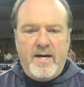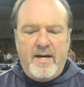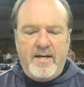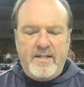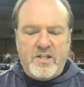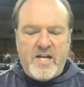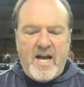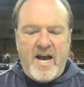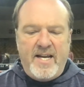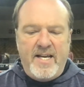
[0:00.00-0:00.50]

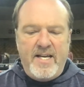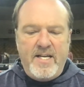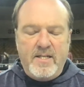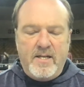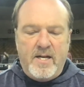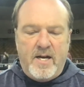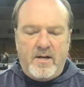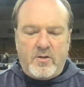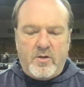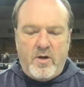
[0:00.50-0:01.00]
Chatty
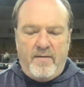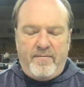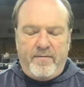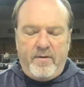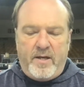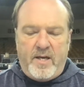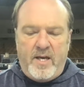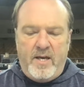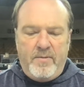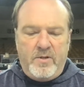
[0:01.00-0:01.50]
knocked off
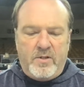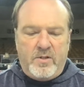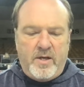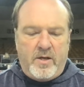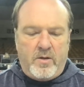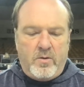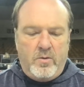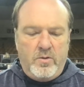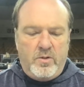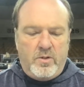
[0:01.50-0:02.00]
Lakiba
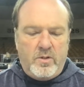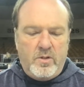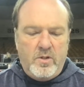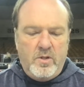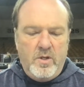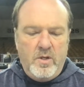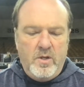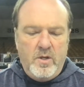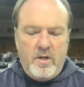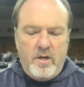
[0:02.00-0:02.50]
Sickles
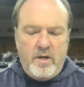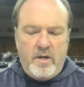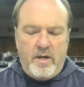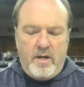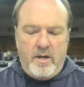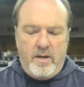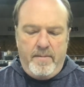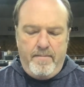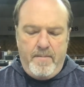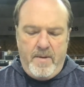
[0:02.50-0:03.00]

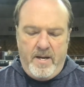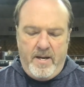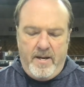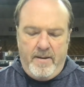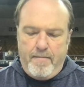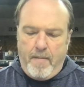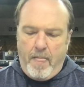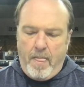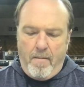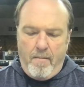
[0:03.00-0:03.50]

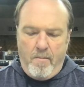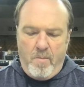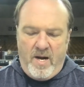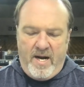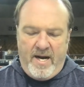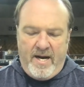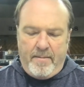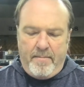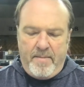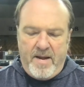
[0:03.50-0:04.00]
and
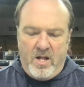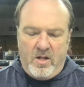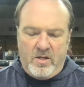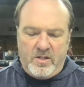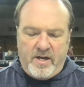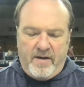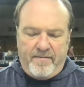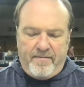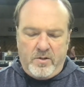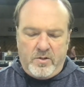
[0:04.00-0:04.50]
had a
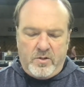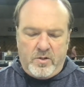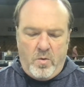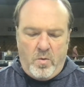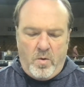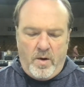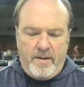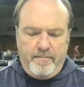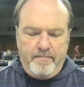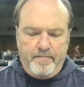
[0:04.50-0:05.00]
balanced effort
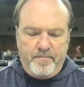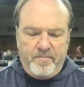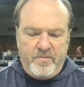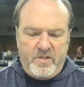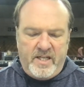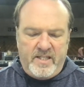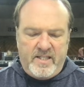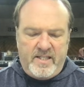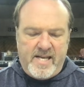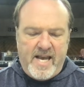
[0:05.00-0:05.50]
scoring.
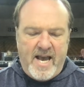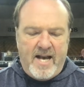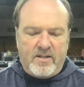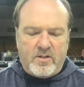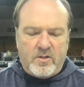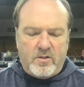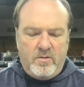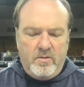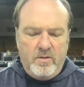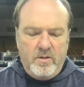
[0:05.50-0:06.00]
J.C.
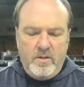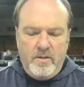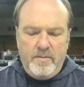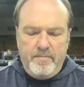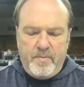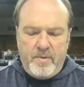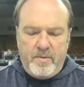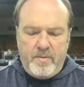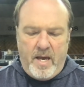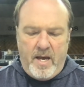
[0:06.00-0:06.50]
Castle
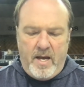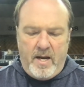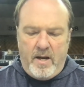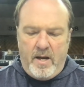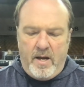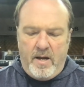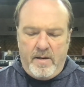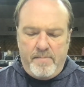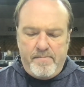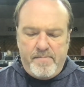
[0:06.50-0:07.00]
had
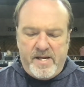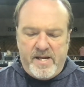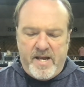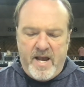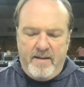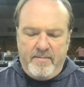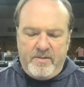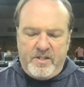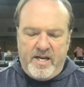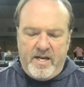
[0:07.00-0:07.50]
a big
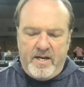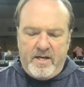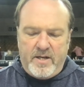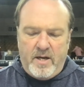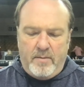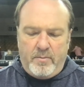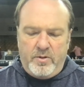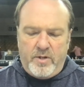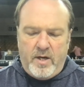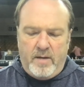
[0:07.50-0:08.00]
game. She had a
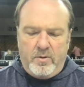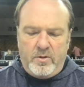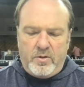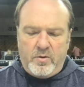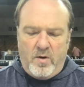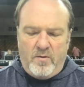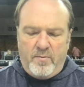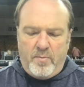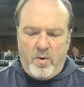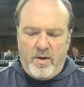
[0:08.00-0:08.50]
double-double,
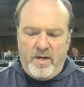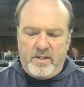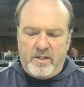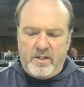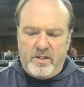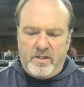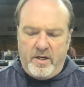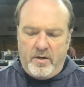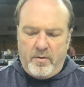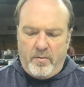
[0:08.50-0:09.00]
12 points
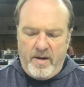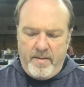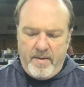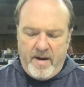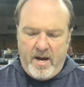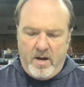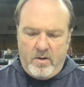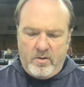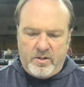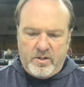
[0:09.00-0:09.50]
and 10
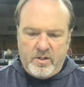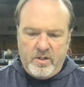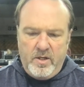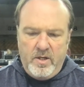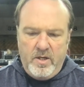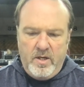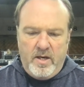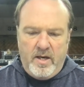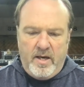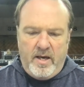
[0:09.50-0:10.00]
rebounds.
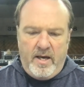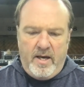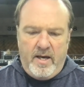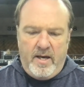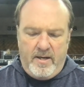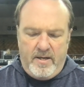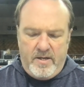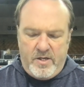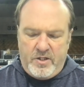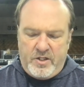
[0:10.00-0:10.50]

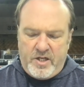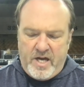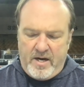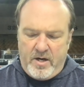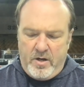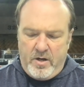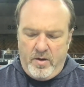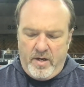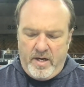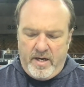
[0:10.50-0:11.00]
And
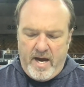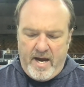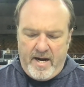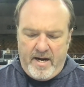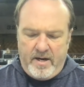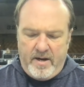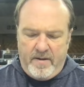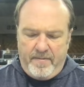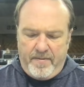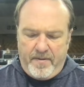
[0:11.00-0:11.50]
Chattanooga got
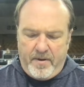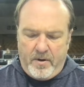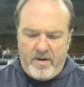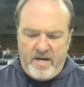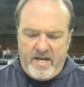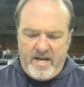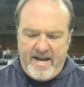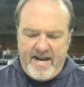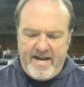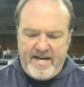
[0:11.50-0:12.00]
it done
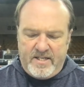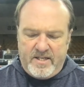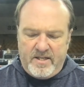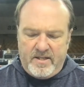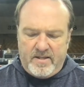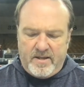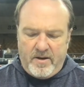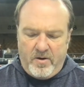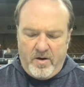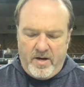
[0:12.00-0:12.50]

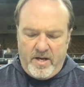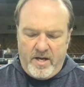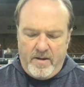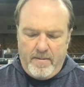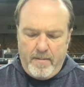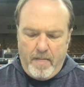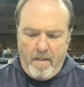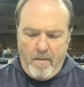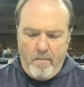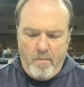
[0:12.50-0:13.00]
38-30
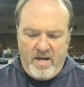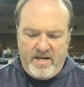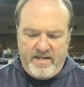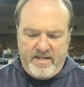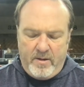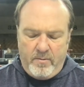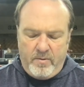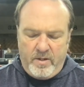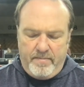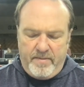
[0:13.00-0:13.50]
and
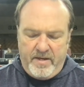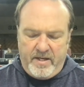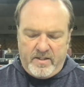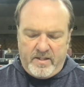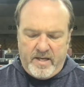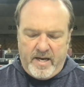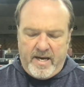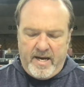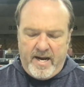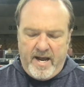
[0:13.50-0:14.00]
did it with a big
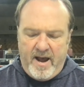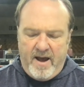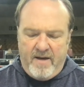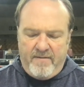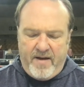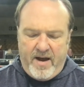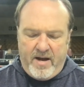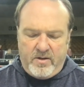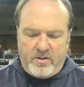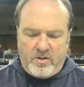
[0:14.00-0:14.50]
second
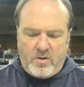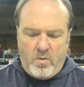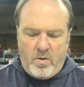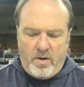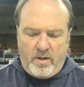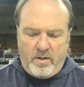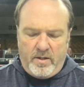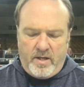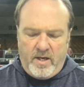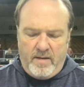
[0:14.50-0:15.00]
half,
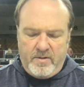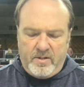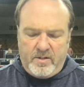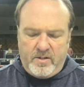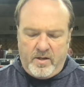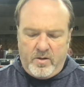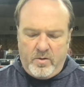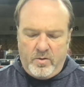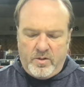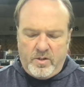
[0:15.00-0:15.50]
outscoring Lakiba
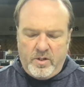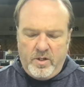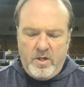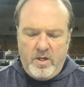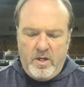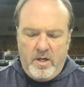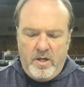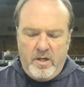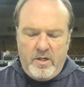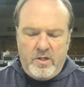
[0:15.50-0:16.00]
Sickles
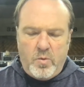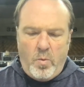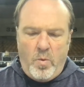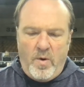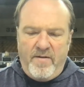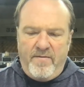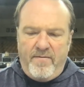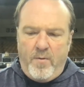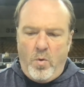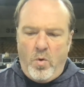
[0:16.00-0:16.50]

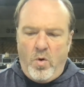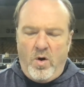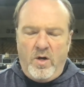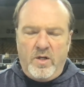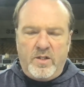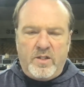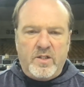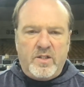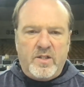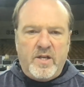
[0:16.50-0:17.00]

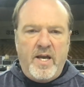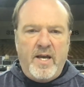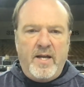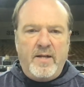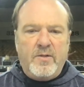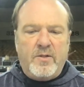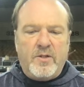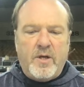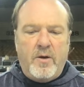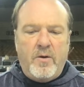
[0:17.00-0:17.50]

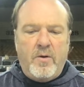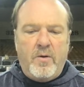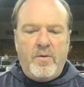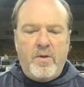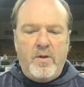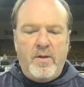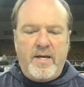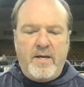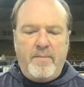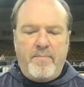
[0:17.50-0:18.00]
24-10. So
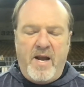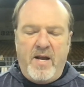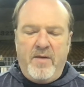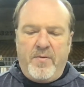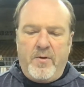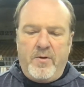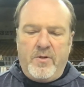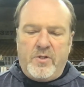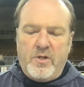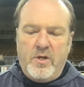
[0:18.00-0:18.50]
the Lady
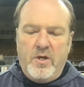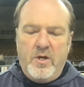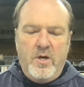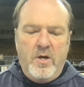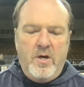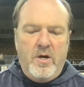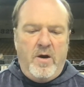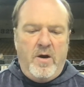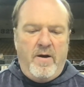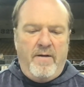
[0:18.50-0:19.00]
Panthers
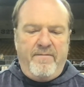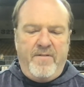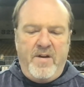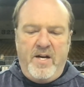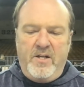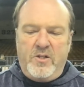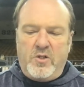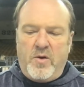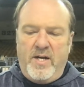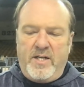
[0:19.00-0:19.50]
are
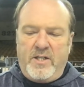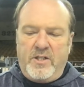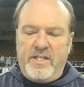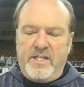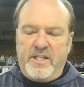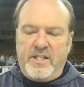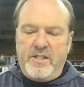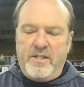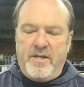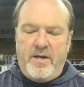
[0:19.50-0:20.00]
finished. Great
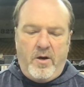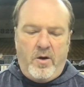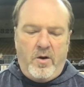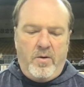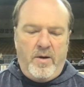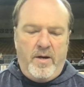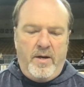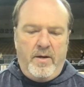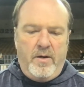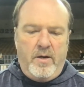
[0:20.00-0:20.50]
tradition there,
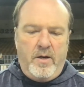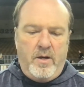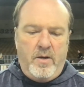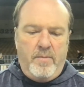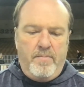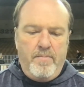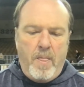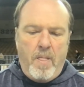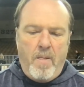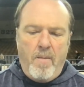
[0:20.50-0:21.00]
and
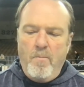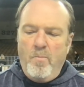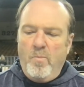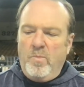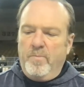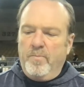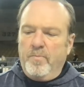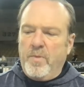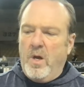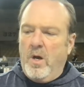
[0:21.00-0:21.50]

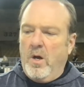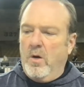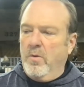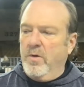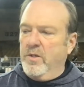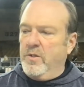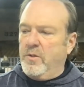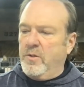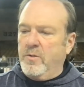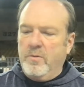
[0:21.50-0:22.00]

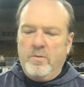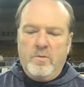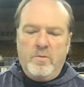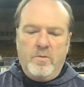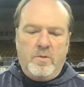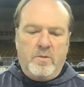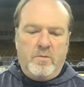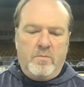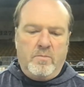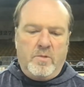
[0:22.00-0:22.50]
always
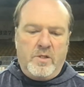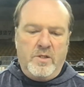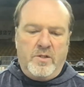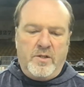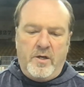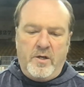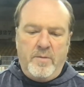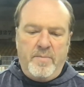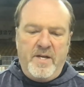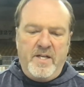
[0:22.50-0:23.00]

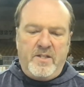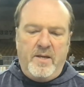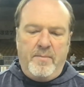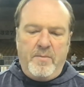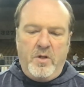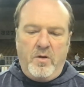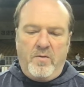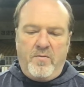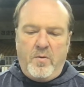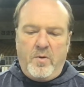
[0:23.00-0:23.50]
considered to be a team
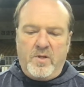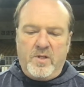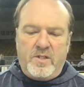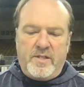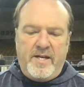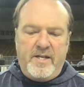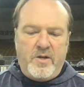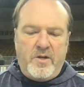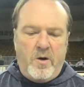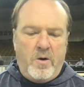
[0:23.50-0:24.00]
to look for at the
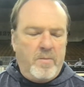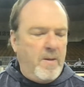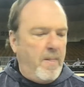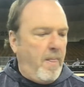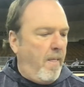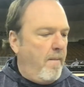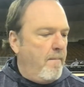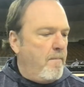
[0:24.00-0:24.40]
state tournament.